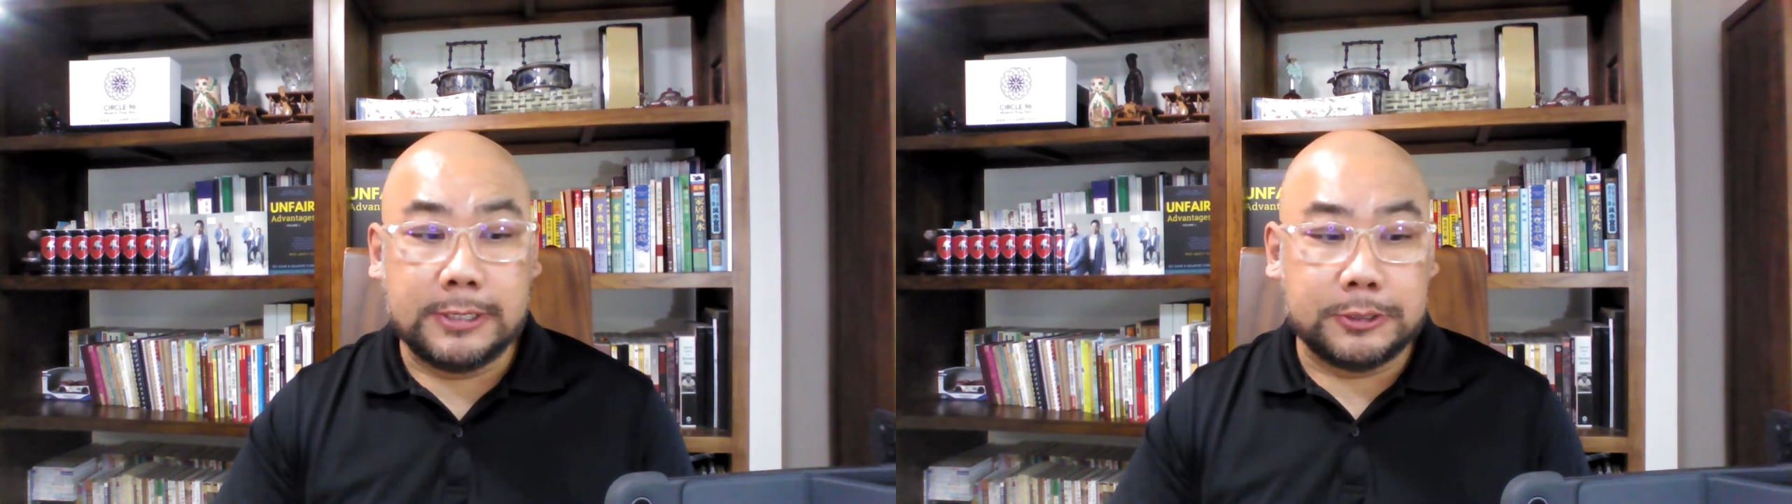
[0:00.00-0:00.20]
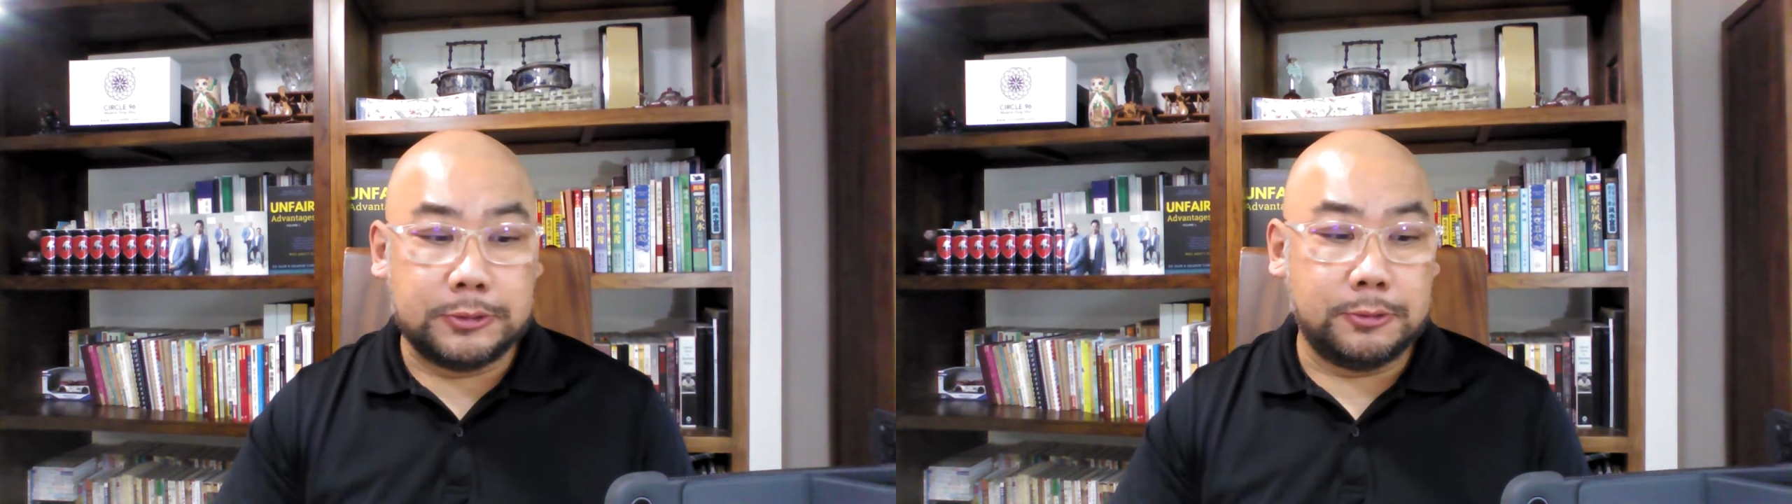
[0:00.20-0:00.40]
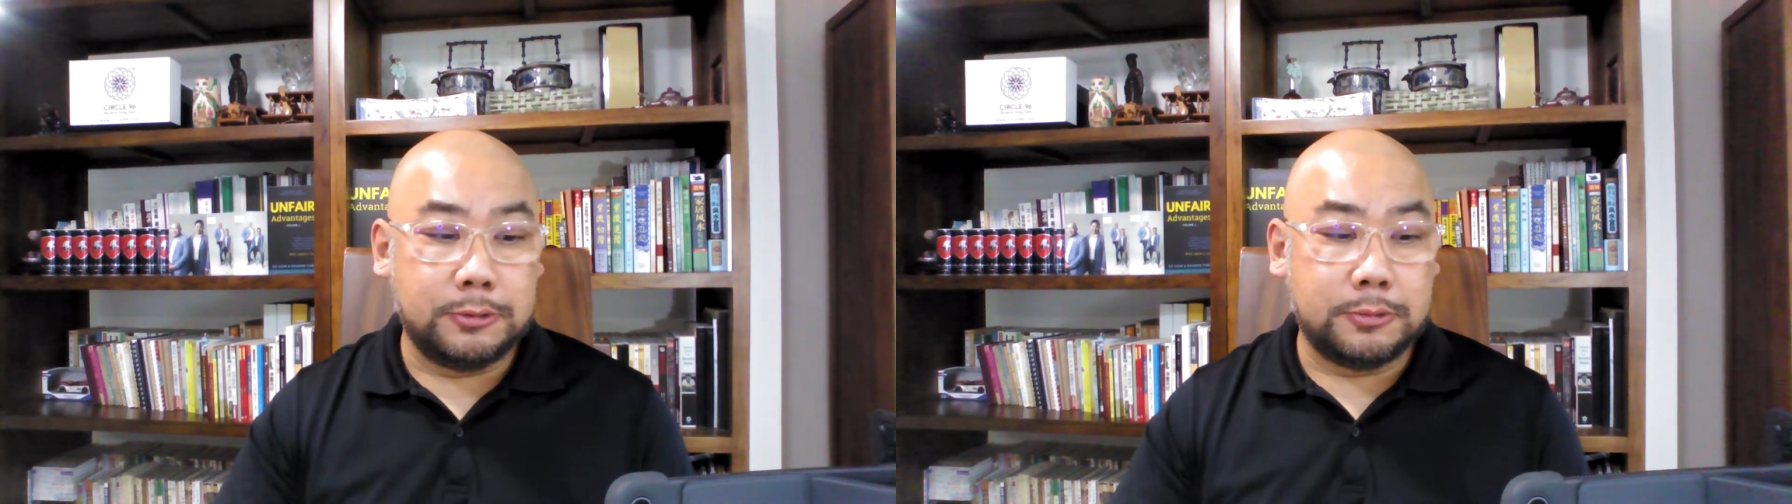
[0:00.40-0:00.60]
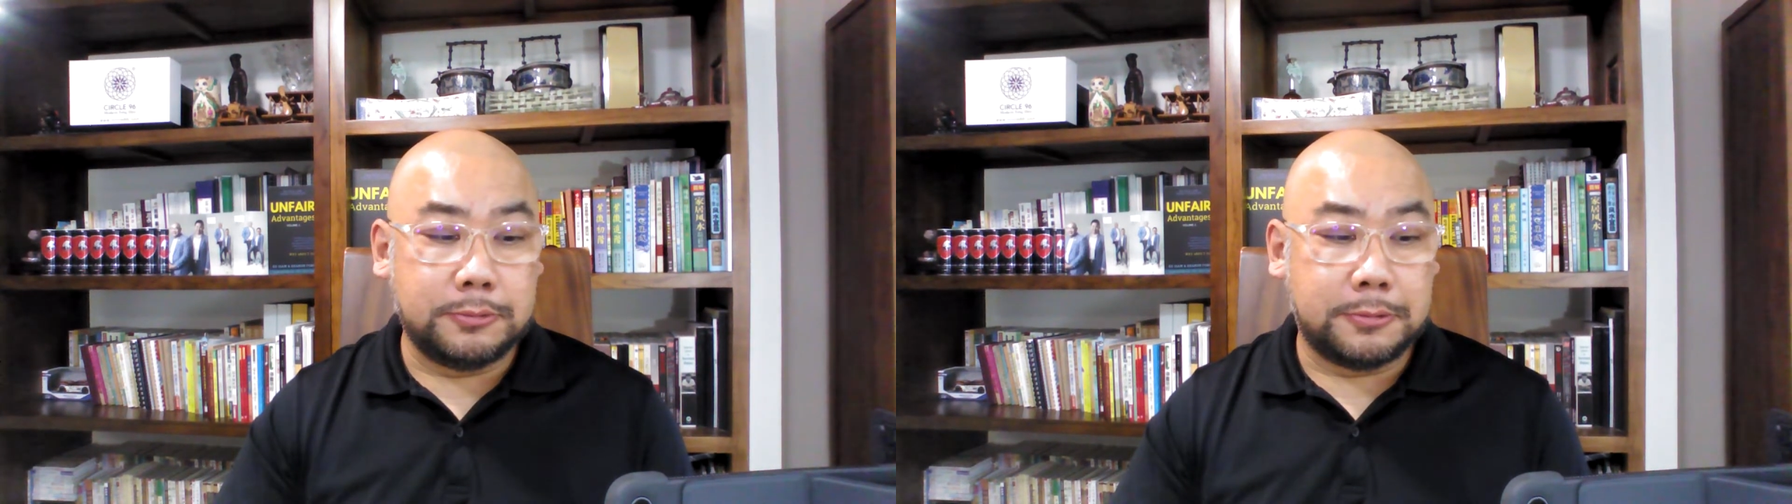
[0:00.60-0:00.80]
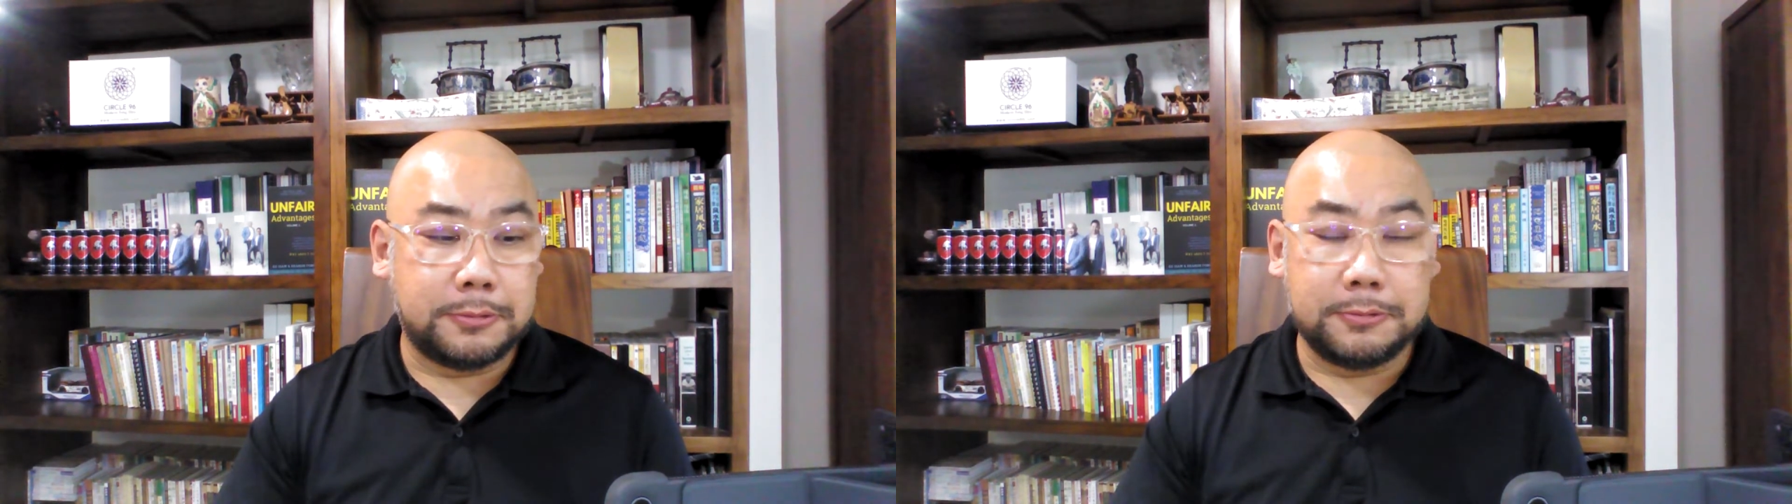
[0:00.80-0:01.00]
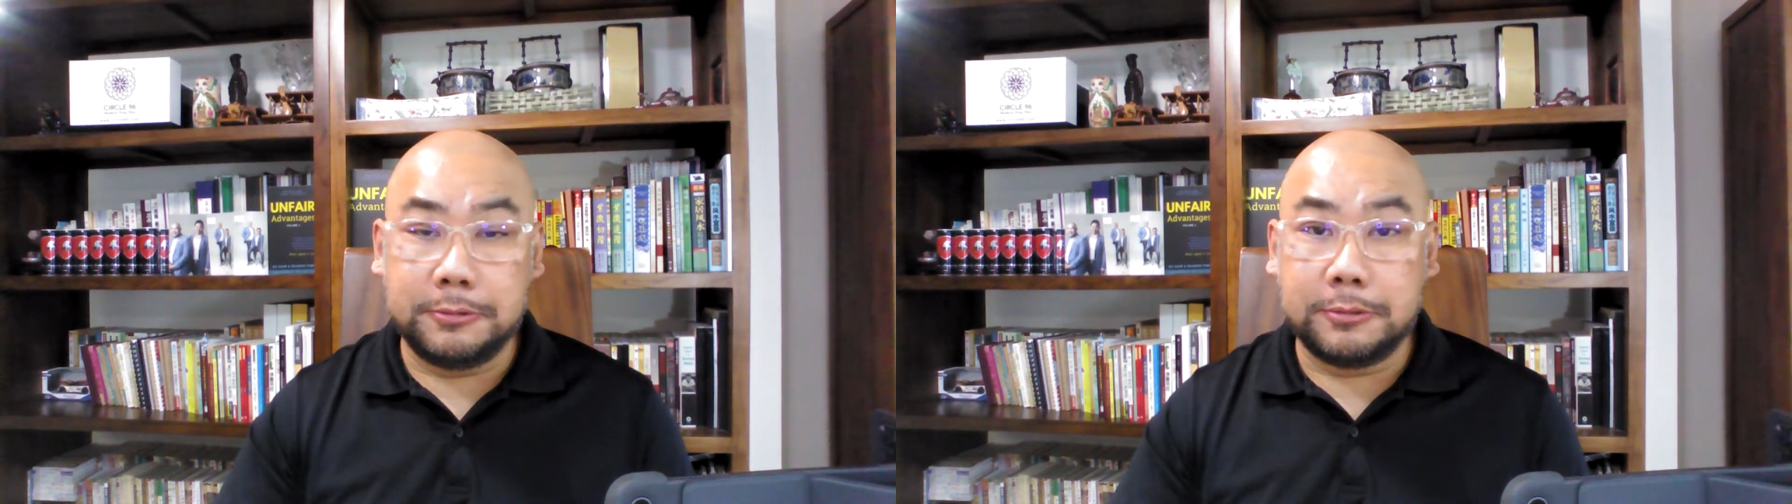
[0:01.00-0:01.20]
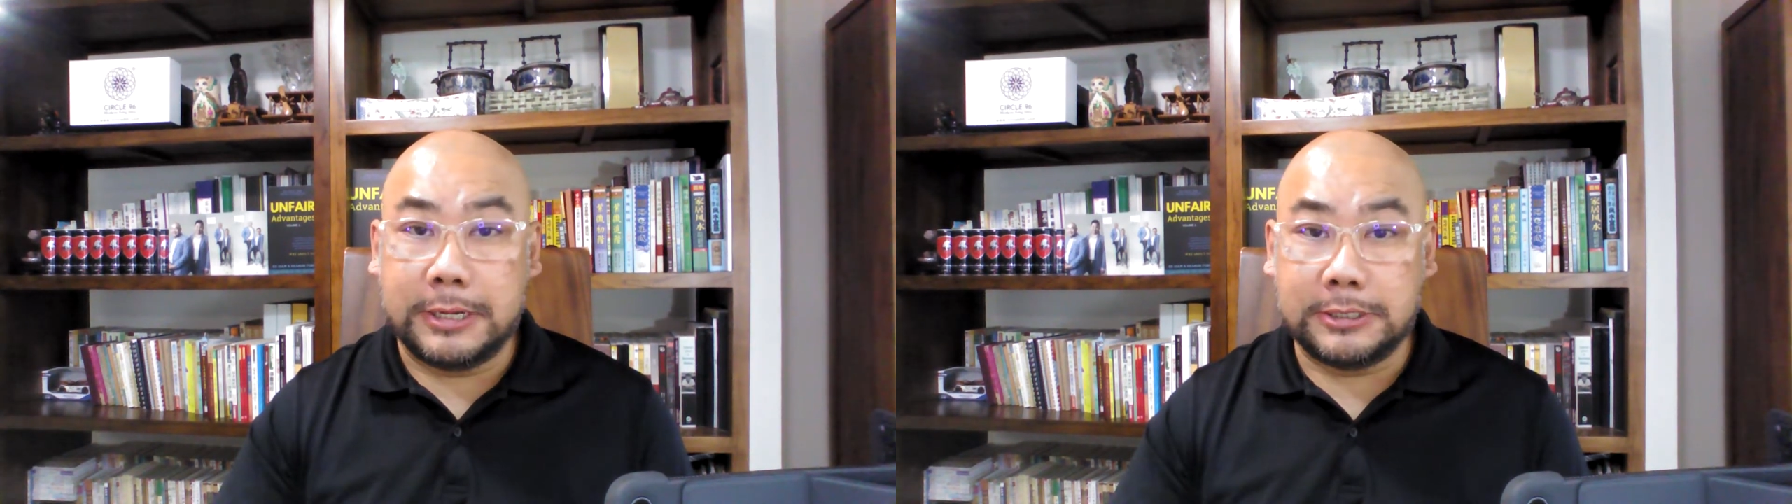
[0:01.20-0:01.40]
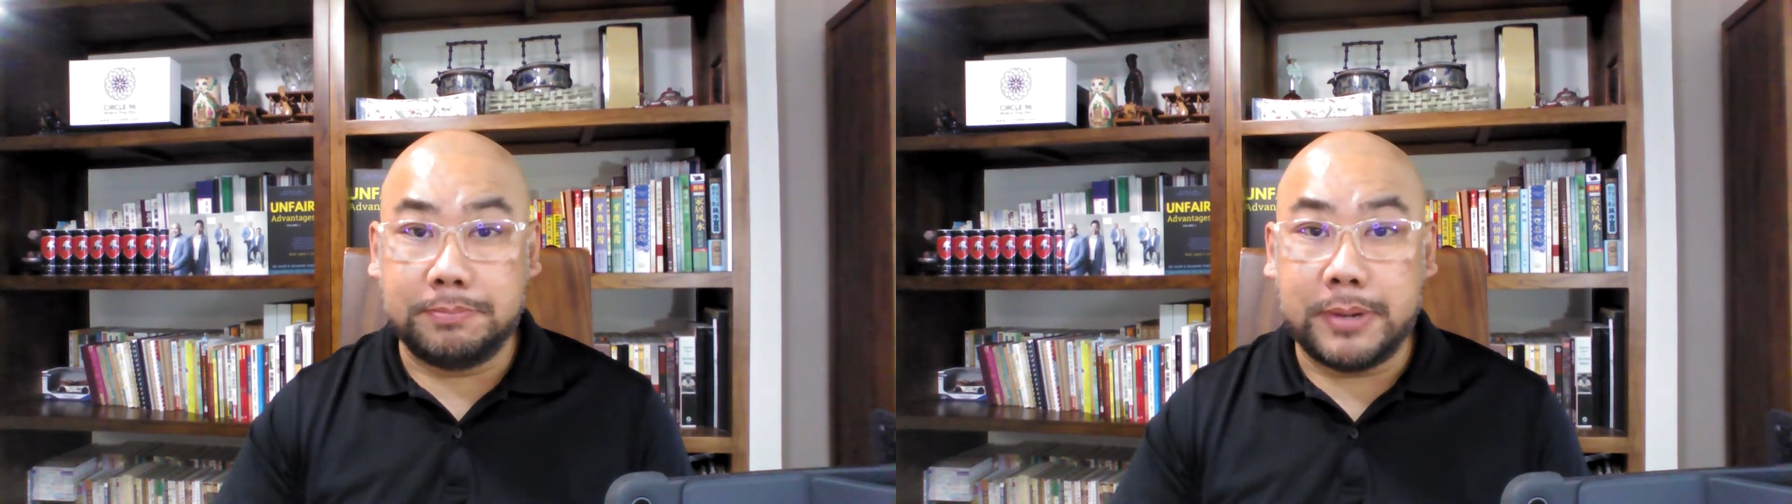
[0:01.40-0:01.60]
So you
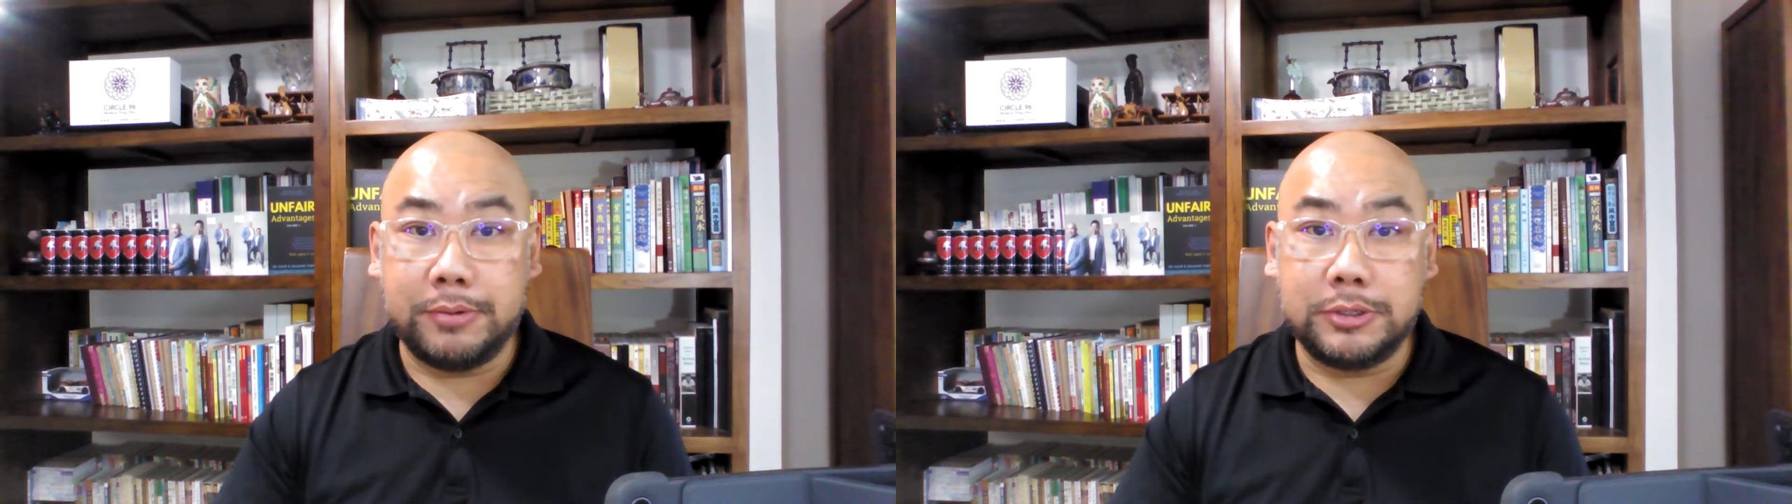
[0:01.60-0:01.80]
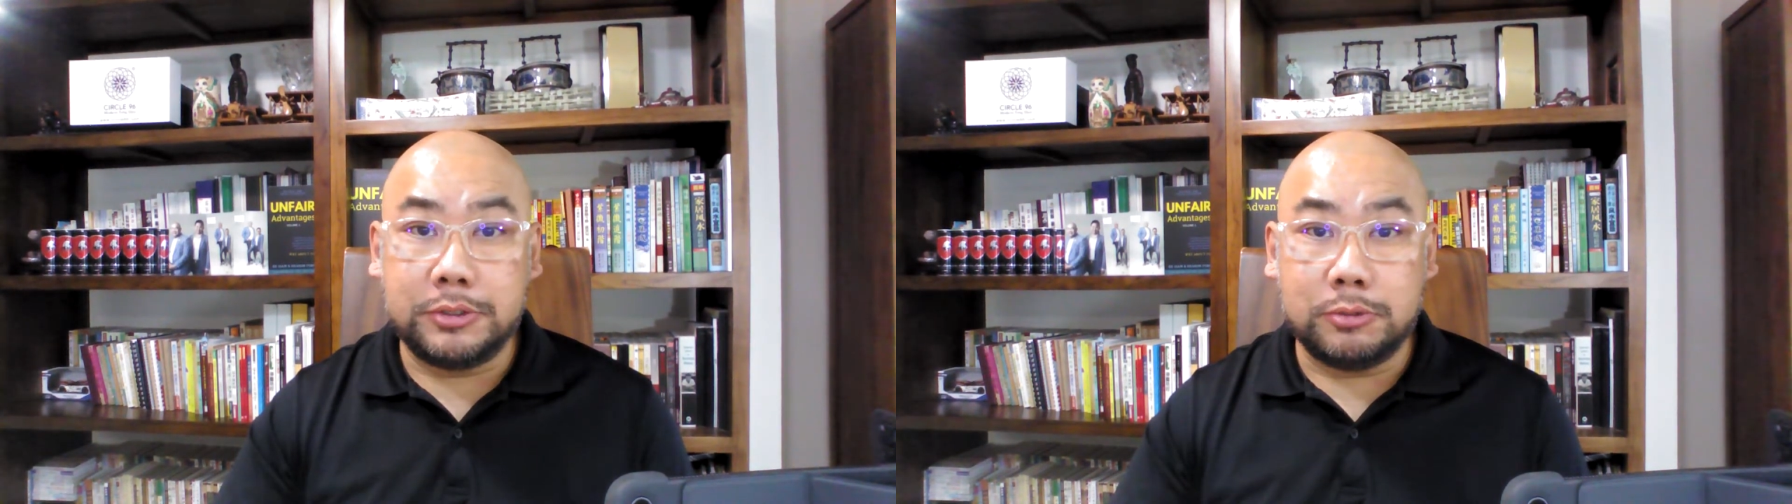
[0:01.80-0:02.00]
as a parent,